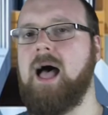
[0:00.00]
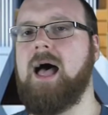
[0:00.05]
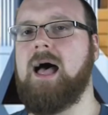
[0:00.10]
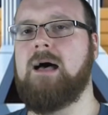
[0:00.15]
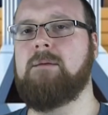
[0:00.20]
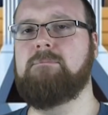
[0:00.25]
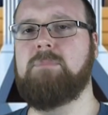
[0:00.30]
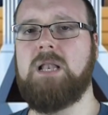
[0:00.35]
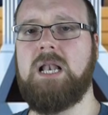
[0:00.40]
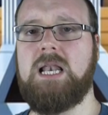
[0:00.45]

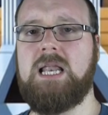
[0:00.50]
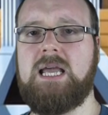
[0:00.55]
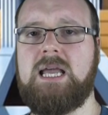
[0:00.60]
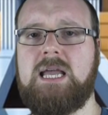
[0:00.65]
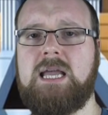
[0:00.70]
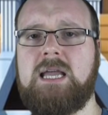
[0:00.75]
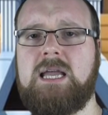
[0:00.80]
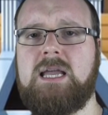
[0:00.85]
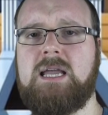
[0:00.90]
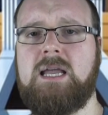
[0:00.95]
I
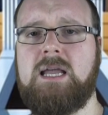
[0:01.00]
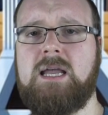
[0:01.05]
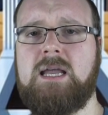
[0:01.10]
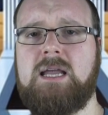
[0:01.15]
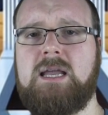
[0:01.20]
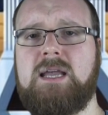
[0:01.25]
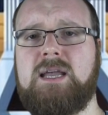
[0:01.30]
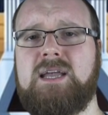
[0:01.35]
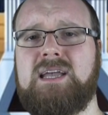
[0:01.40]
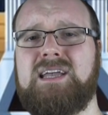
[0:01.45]

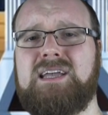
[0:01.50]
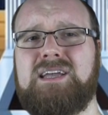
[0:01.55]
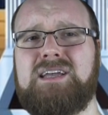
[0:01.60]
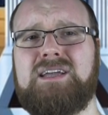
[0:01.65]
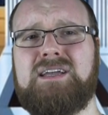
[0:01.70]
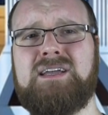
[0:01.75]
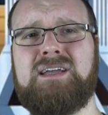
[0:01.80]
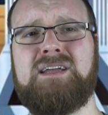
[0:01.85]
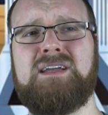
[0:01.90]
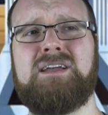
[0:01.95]

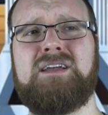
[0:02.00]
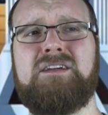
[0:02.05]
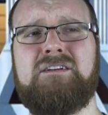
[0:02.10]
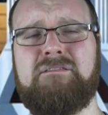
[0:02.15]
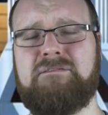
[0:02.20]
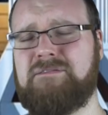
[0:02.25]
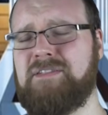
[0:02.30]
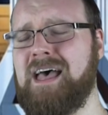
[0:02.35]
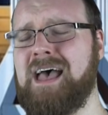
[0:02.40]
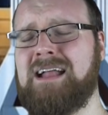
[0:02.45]

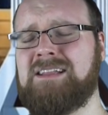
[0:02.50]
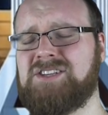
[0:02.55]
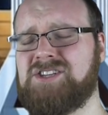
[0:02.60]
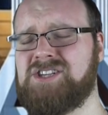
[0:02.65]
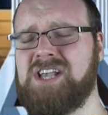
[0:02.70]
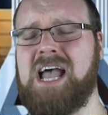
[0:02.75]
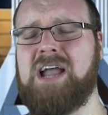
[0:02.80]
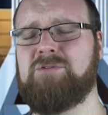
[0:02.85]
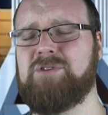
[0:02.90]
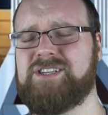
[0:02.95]
believe that
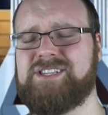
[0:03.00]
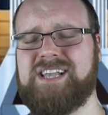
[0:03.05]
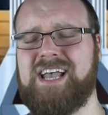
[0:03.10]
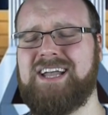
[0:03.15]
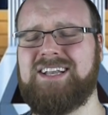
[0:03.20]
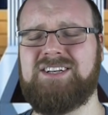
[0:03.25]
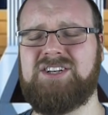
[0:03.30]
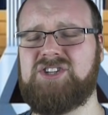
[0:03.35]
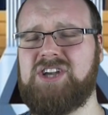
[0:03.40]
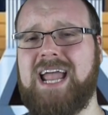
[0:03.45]
Cyrus
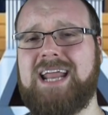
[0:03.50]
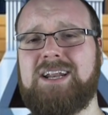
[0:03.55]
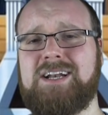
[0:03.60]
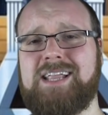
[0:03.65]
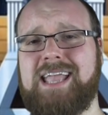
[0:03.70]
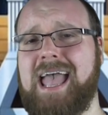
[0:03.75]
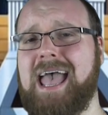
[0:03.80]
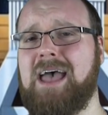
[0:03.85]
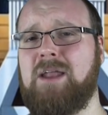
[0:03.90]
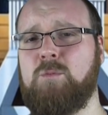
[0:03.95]
and
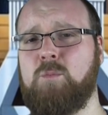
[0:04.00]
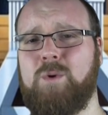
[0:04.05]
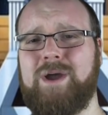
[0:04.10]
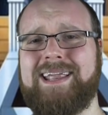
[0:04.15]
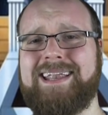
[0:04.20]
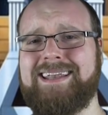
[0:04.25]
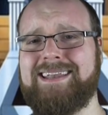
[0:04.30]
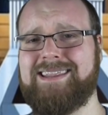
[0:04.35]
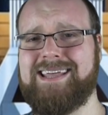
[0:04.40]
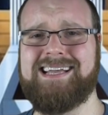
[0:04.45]
Jaden can
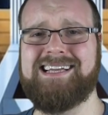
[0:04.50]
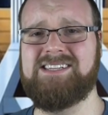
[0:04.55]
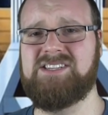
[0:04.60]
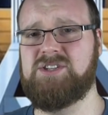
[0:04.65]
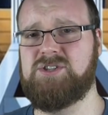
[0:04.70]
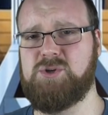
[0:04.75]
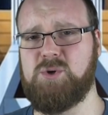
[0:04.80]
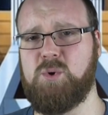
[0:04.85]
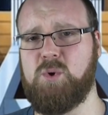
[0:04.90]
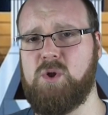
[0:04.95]
win
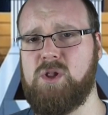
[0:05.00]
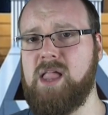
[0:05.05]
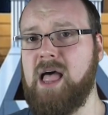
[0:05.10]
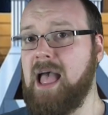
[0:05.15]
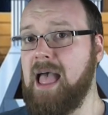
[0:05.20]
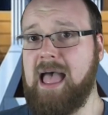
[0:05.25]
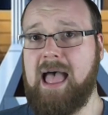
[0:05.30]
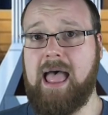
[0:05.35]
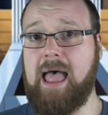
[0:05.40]
this duel.